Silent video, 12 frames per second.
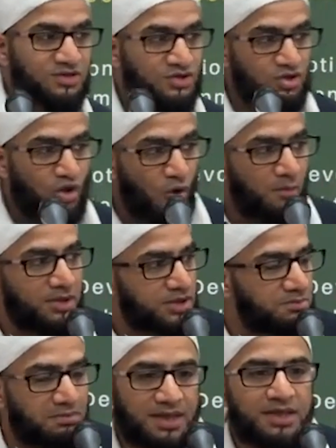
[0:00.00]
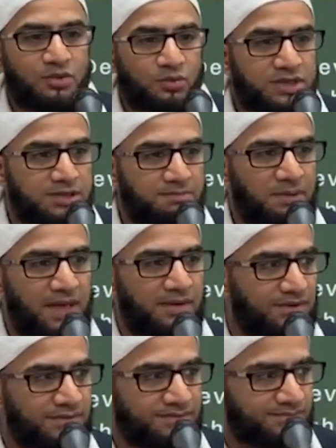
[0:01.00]
So much money we
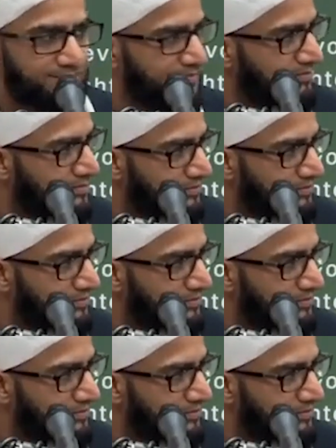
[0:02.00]
spend